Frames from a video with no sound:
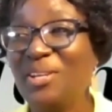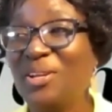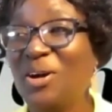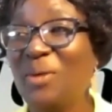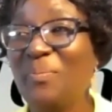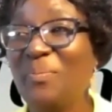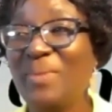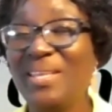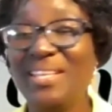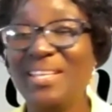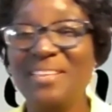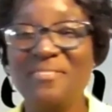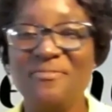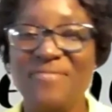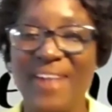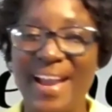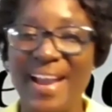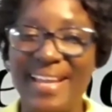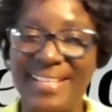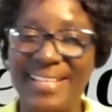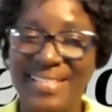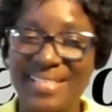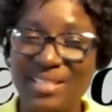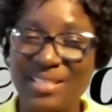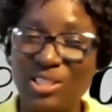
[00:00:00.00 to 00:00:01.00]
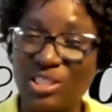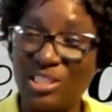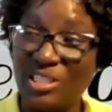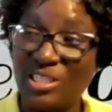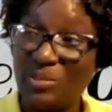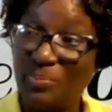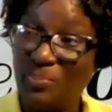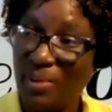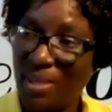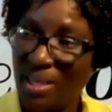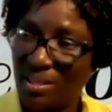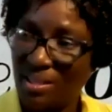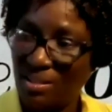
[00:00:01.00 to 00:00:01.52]
now being invited to
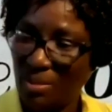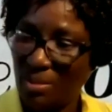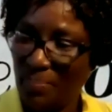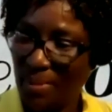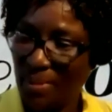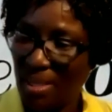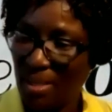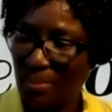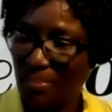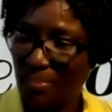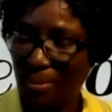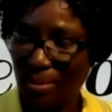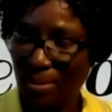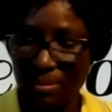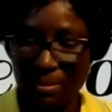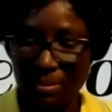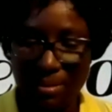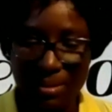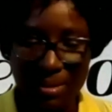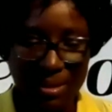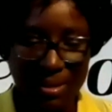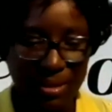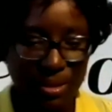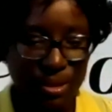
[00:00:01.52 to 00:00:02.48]
speak to people,